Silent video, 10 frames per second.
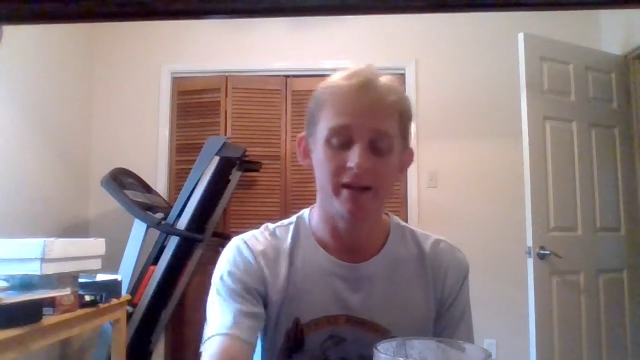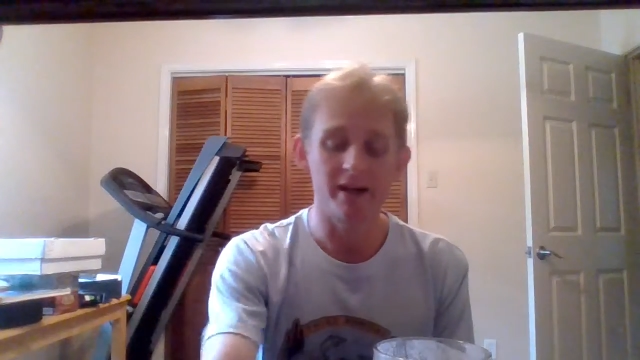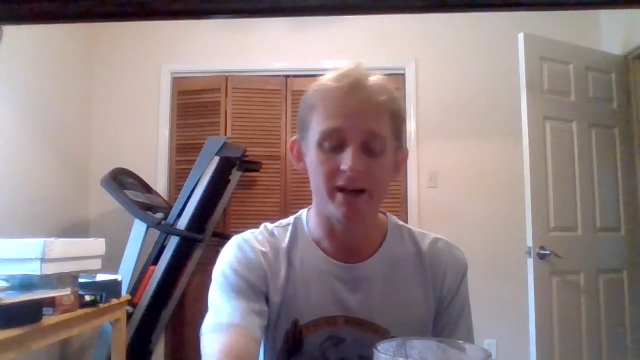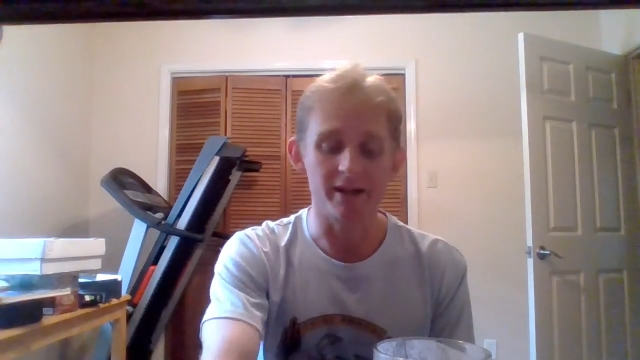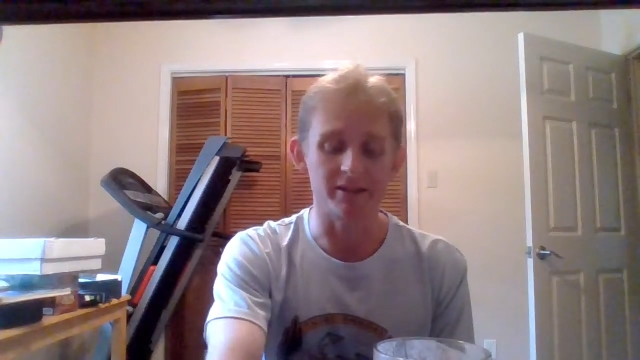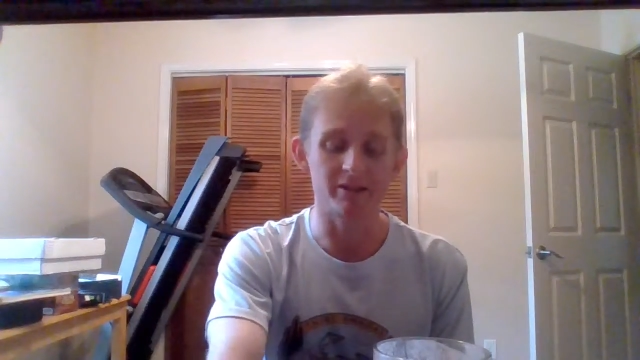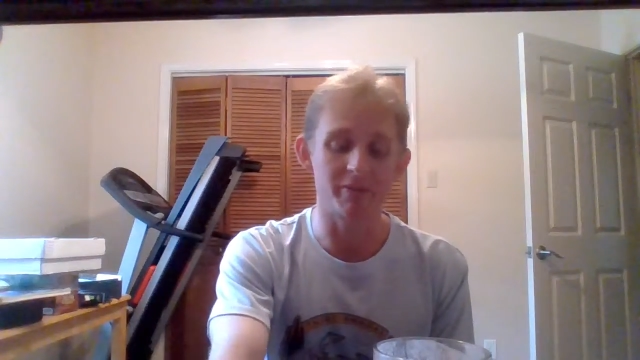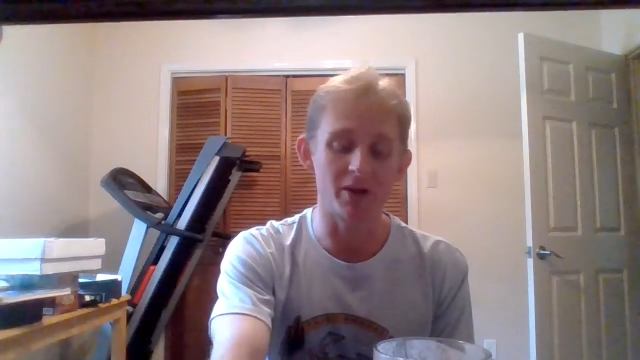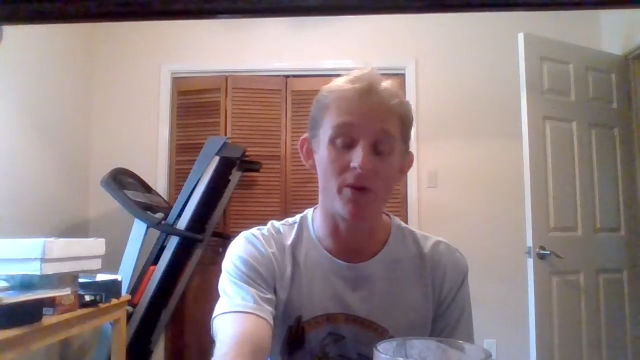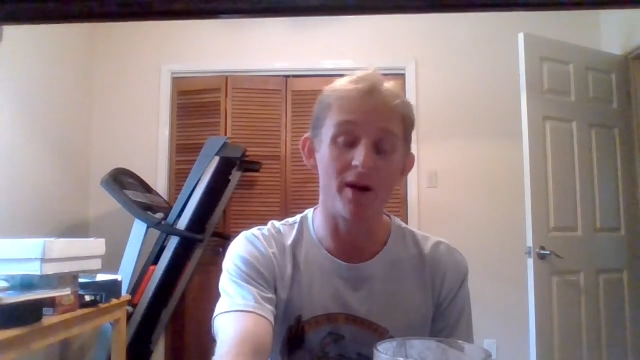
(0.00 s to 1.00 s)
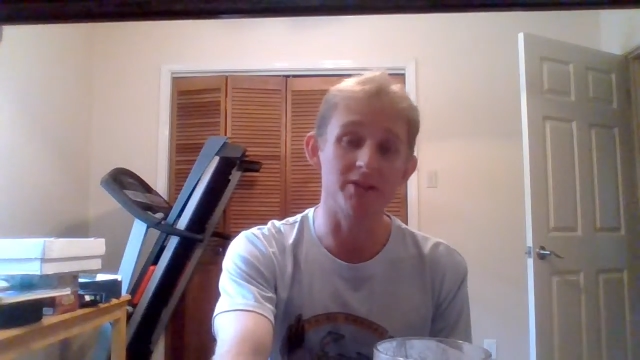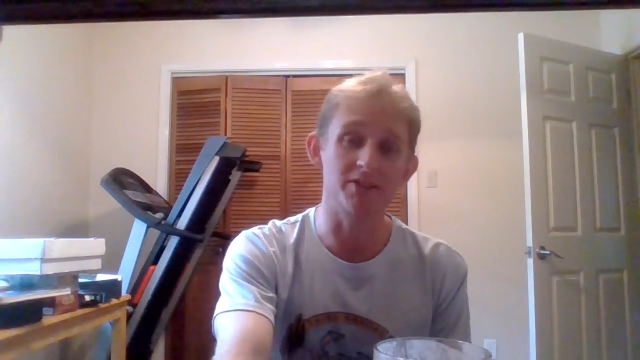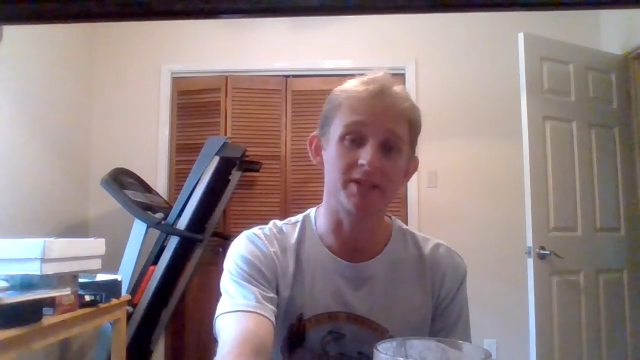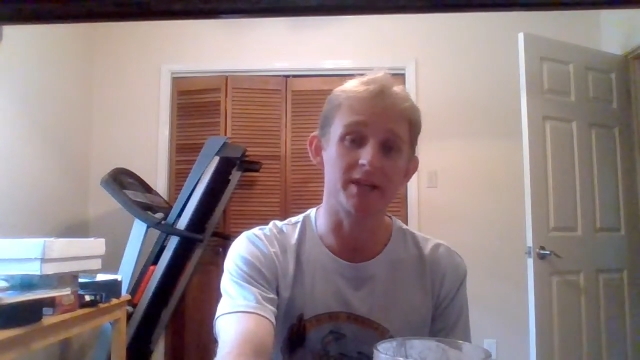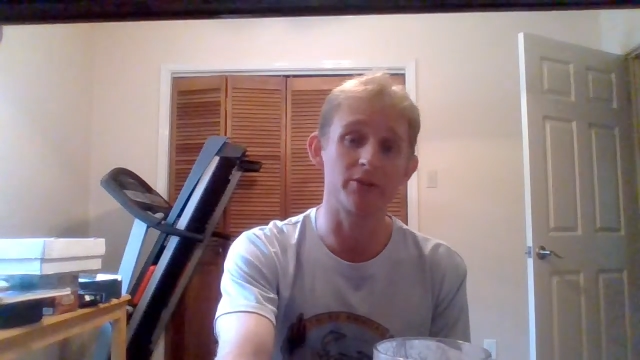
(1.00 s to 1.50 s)
It's been a while
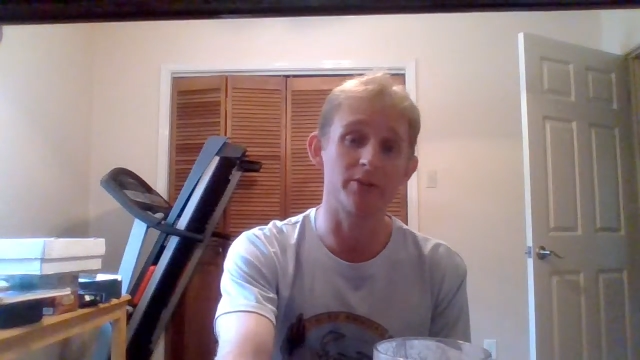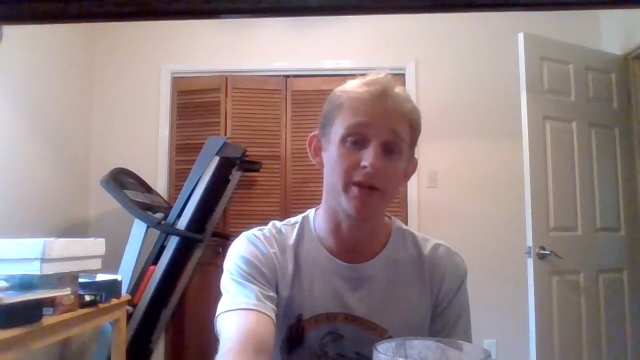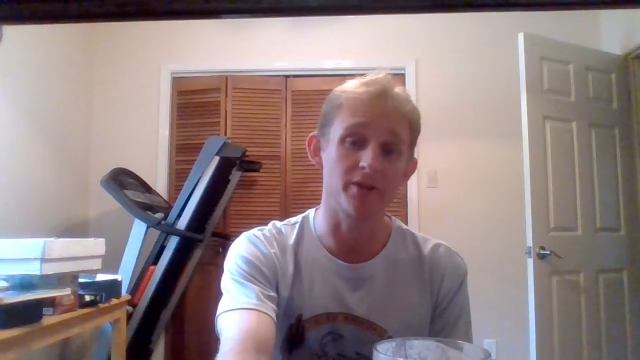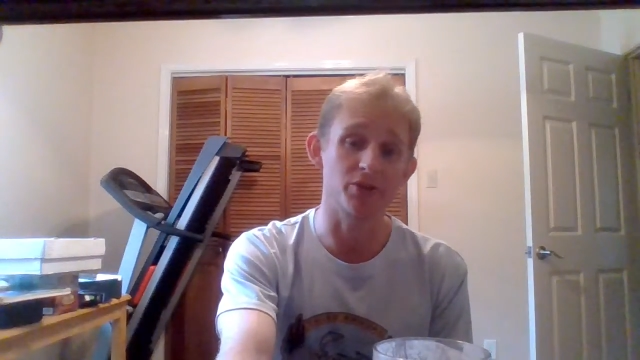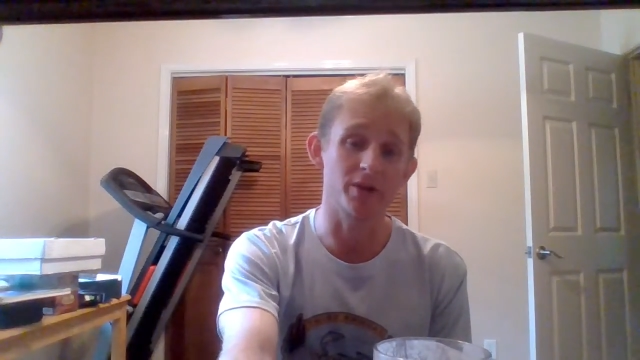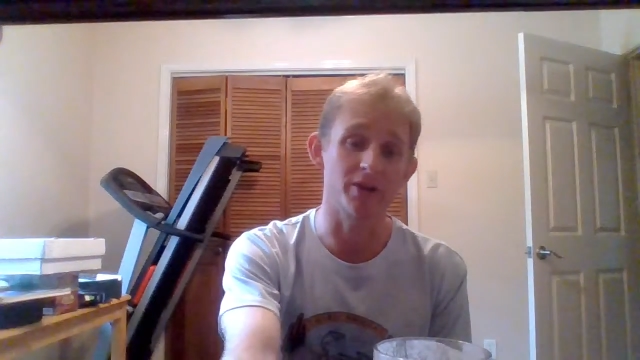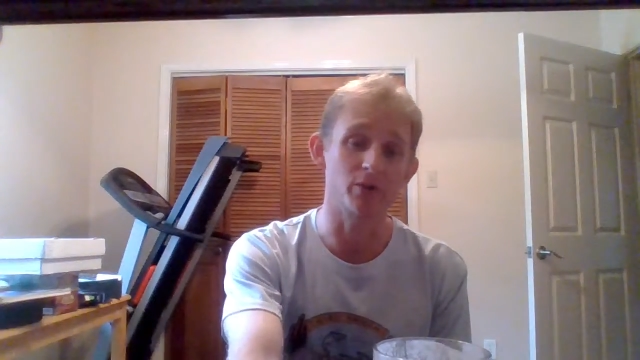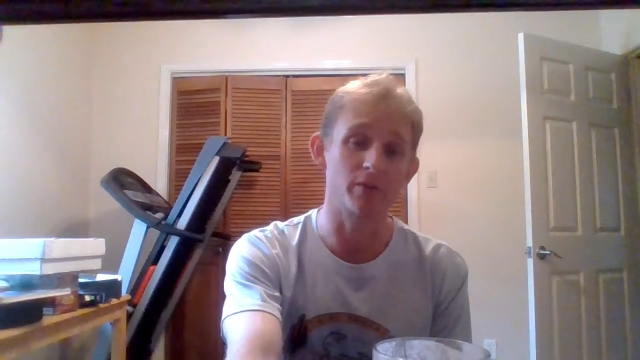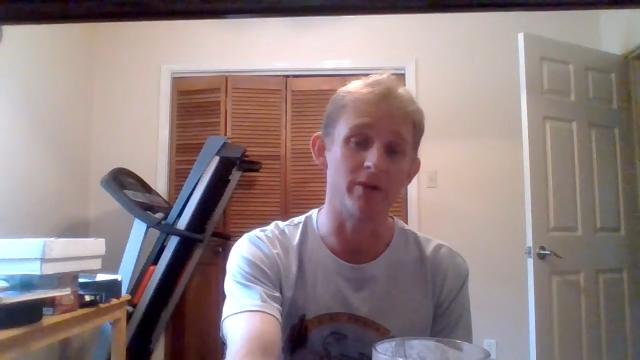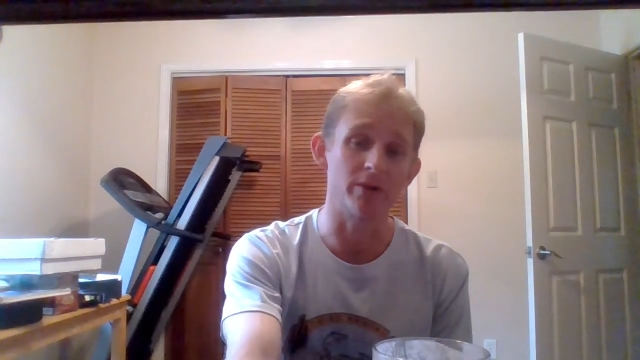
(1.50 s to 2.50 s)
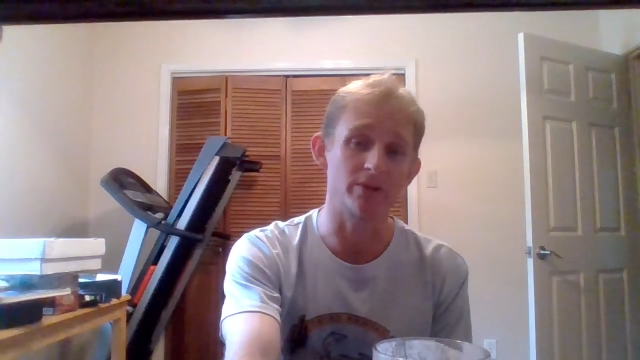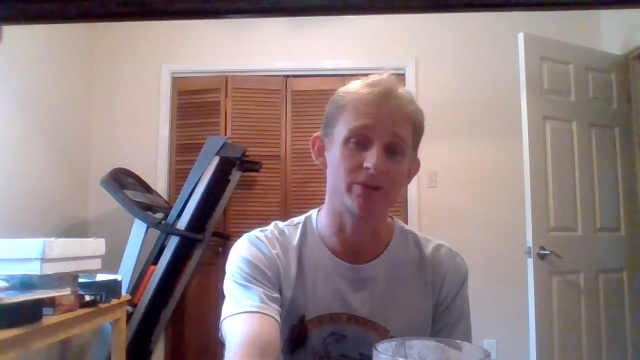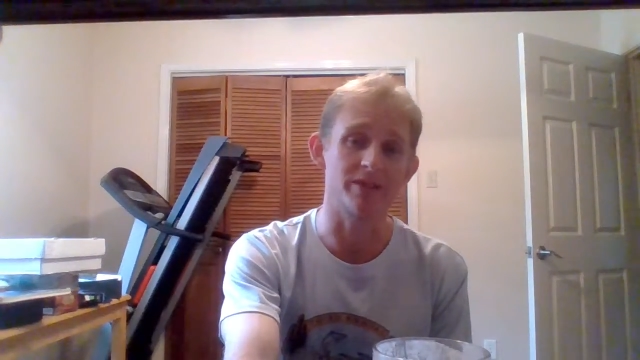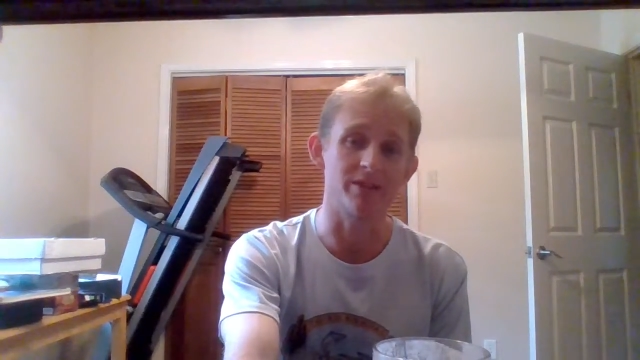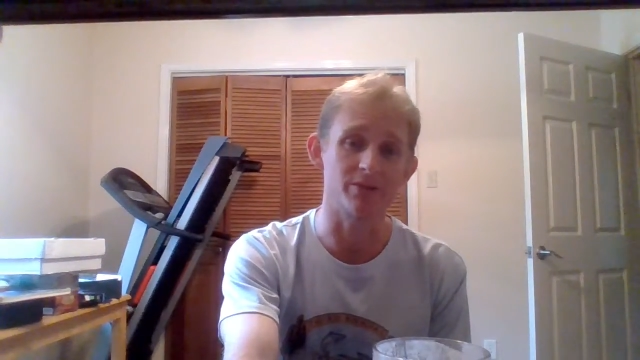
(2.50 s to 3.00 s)
since I got to run on the trails with
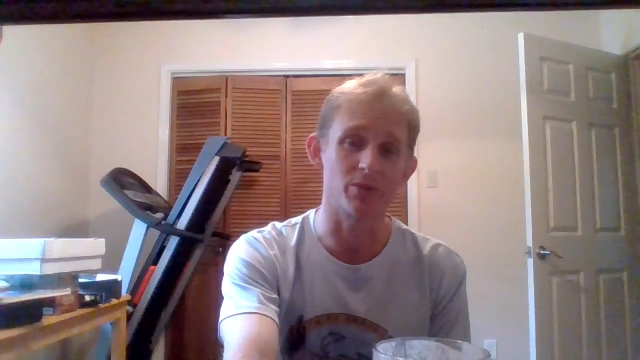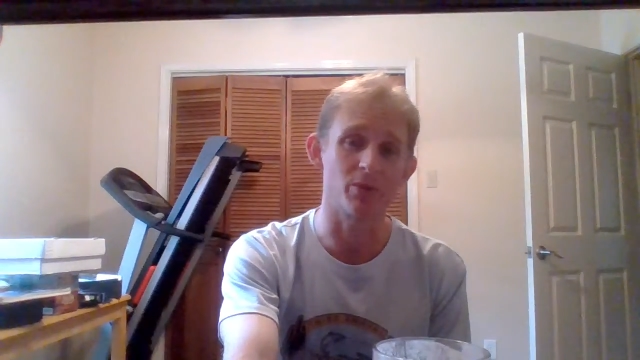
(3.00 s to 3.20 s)
folks, and it was a